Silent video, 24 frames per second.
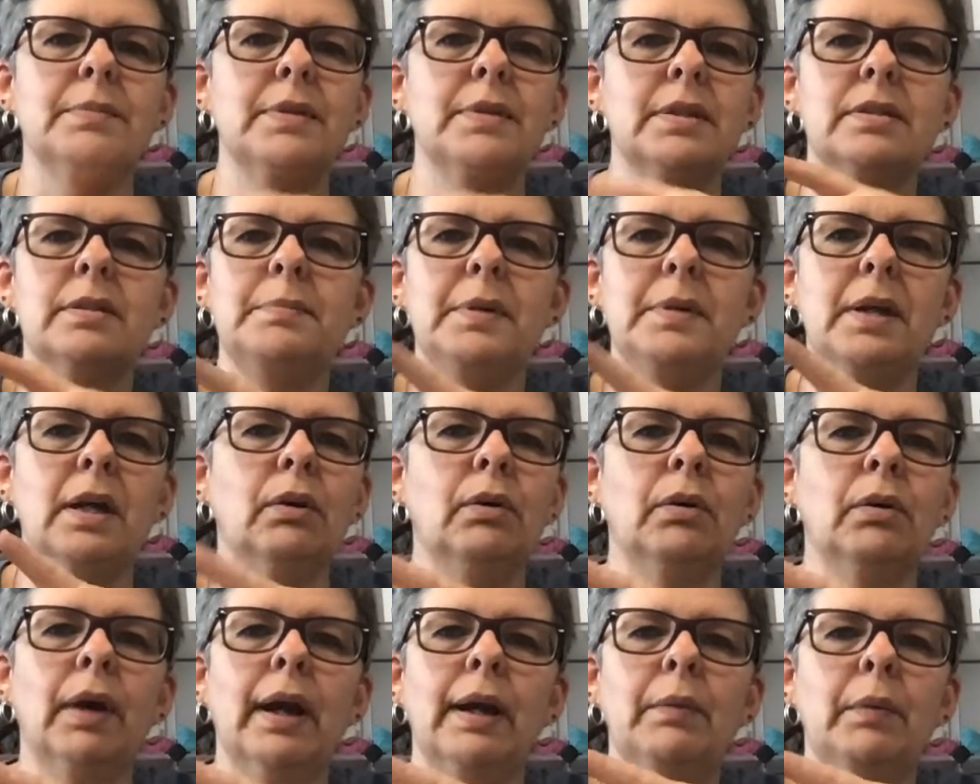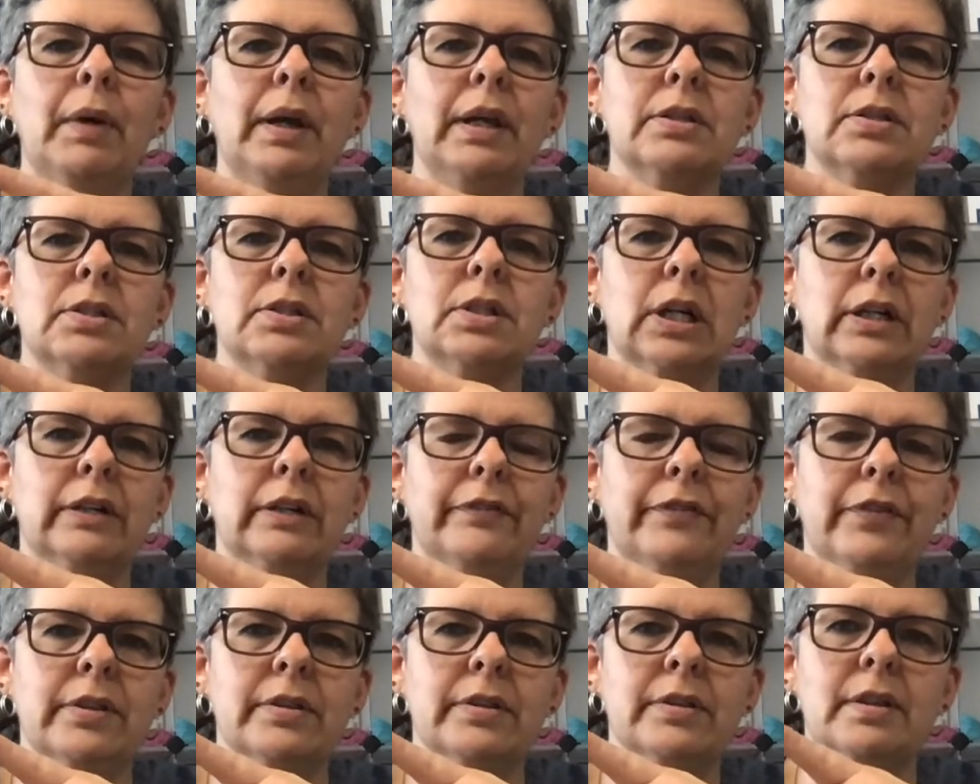This would be a great way to
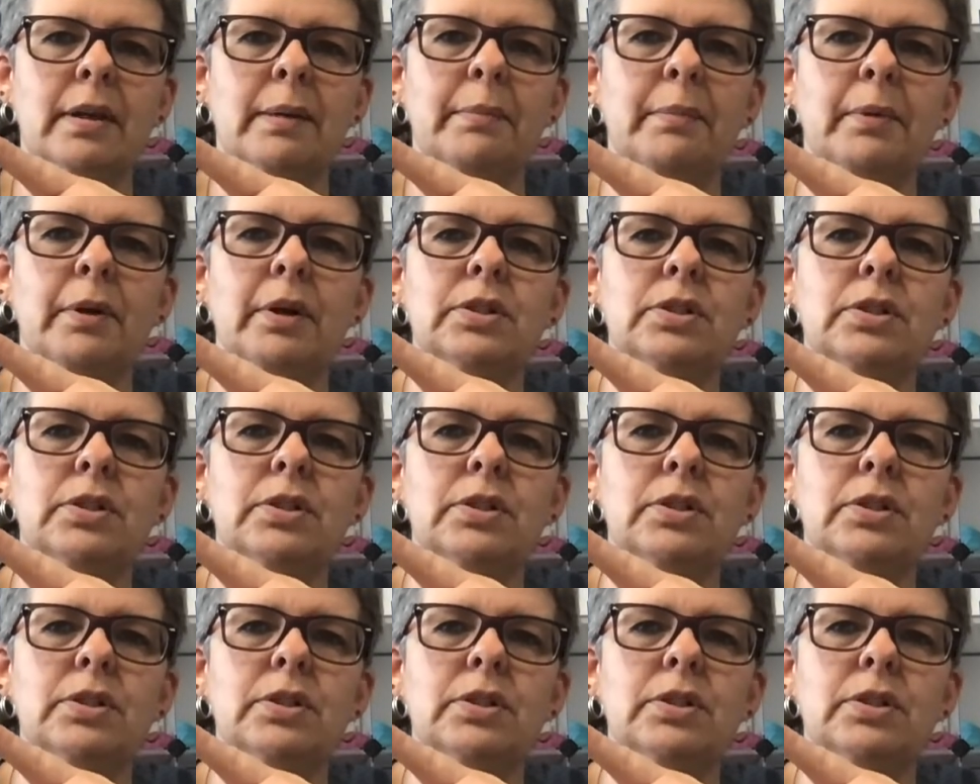start for the summer.